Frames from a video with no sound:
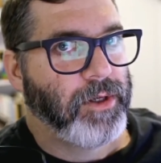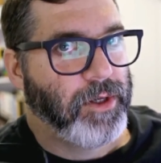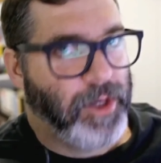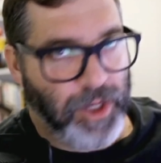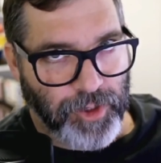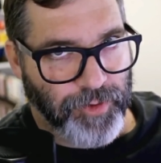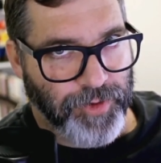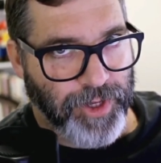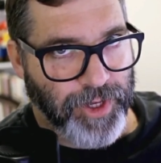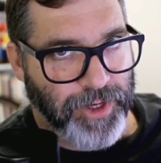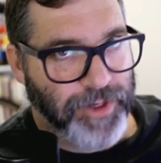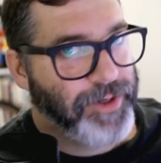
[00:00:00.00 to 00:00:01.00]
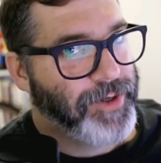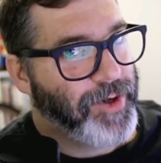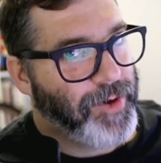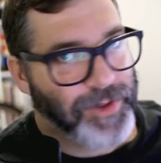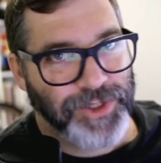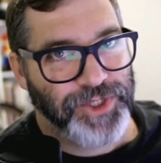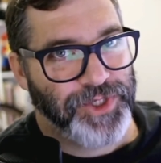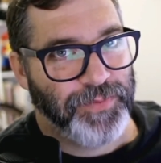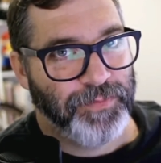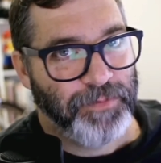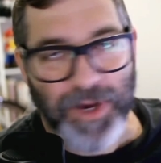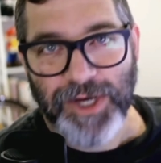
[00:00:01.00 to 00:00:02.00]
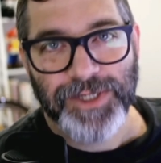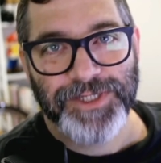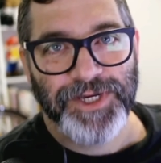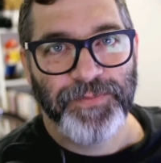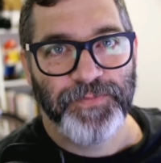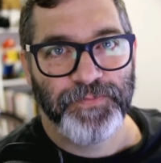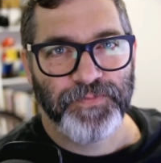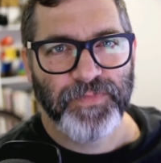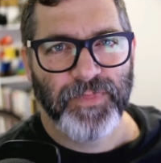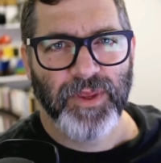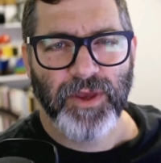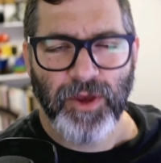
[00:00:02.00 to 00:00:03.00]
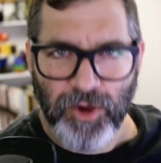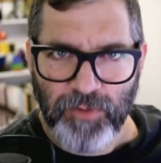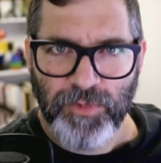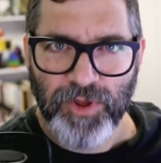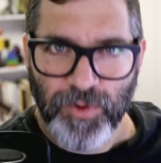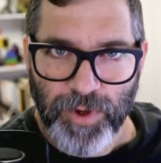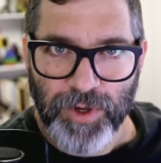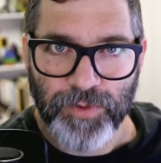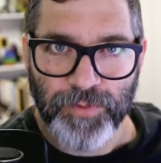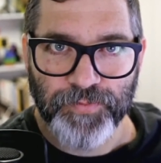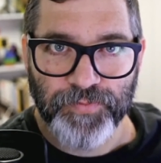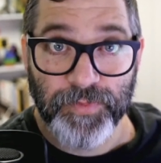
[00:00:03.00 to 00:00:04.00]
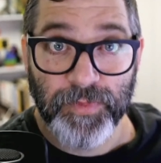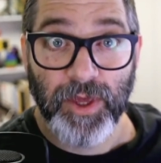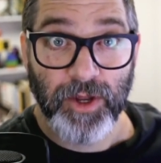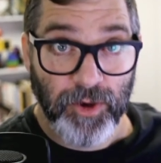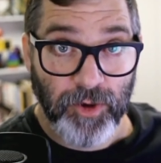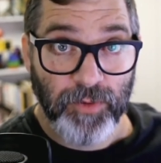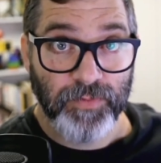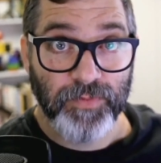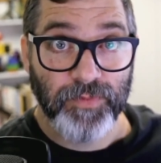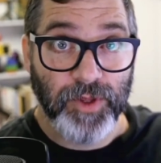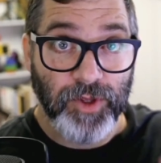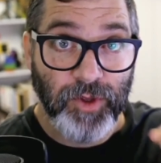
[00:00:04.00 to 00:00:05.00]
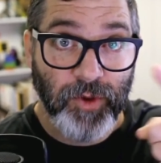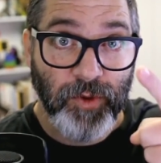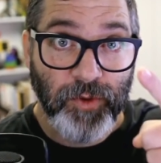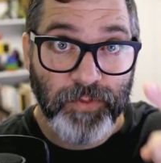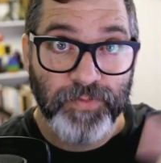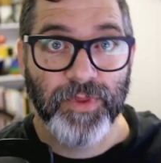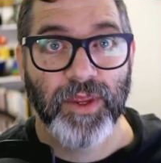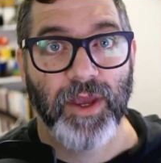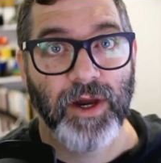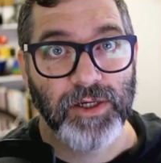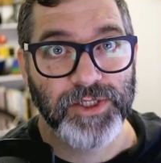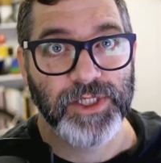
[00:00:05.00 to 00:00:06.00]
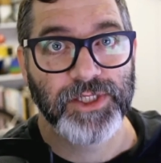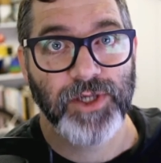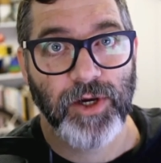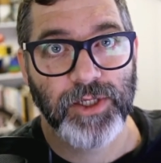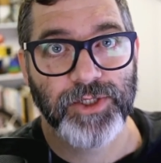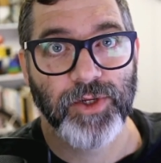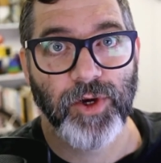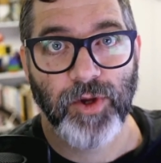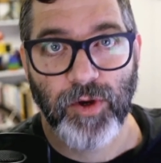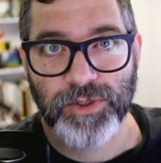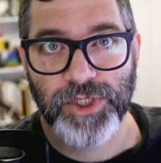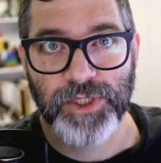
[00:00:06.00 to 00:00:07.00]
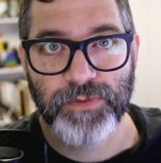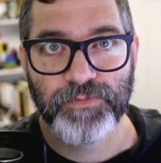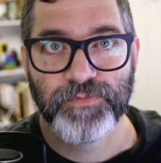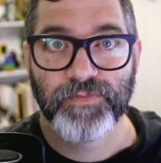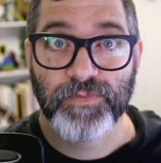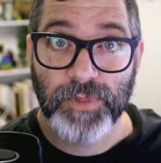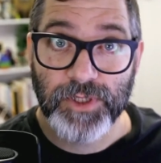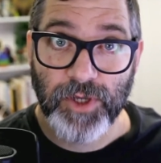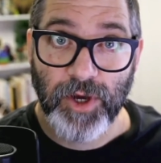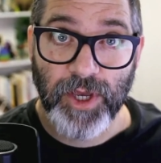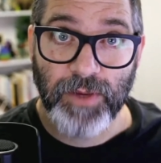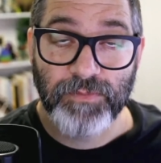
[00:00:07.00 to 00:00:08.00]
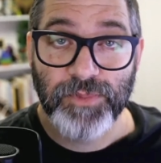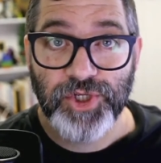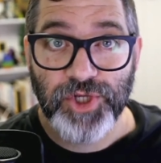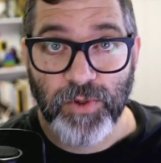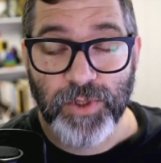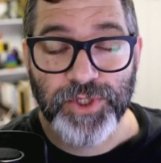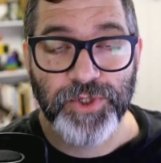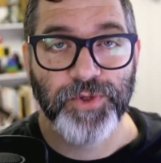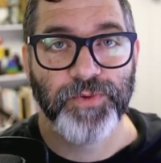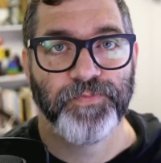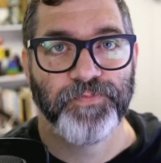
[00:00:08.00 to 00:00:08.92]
Hello there, Oxygen Master. I hope that you're well, and I hope that you are as excited to learn Oxygen as I am to show it to you.